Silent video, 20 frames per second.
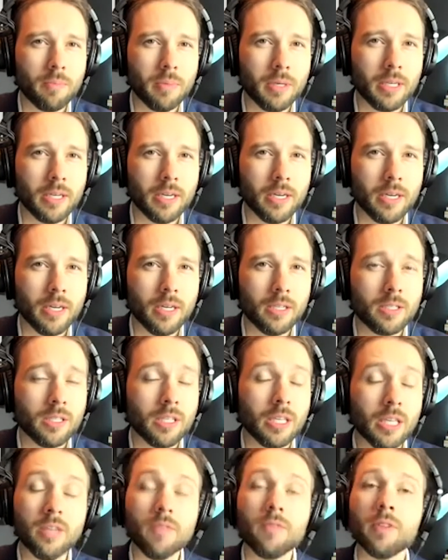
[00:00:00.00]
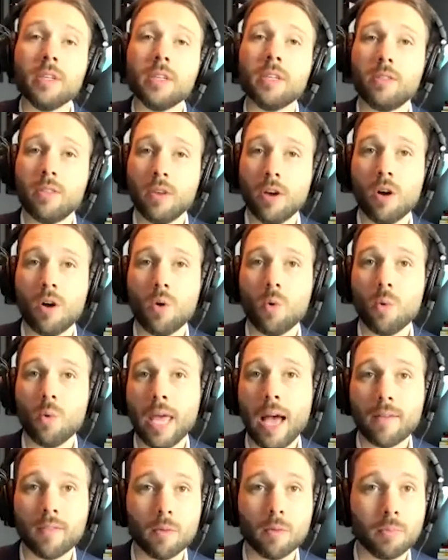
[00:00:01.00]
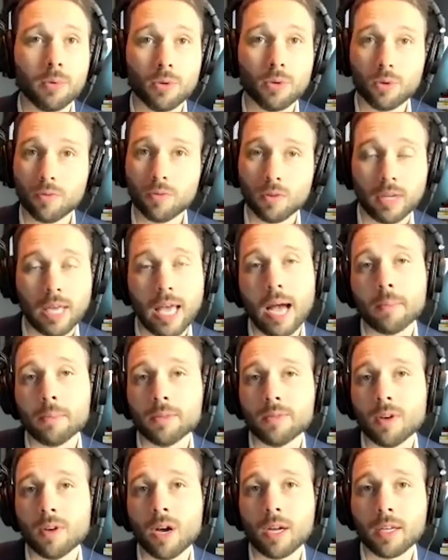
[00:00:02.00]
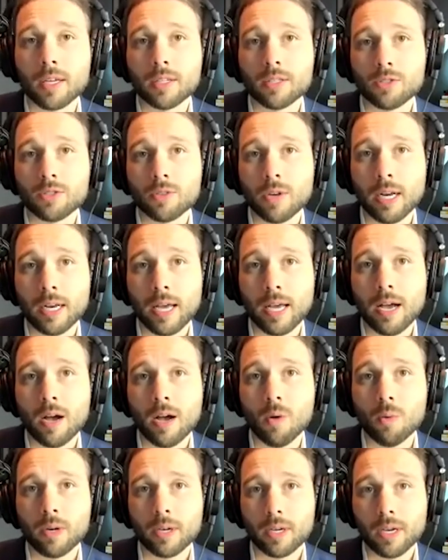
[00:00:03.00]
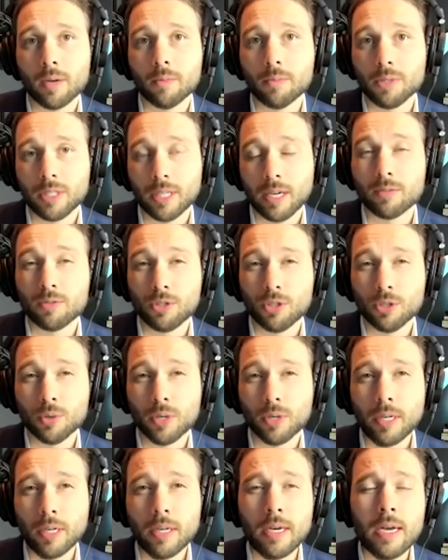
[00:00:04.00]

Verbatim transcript: because even though we have a beautiful captive audience right now, when it comes down to it,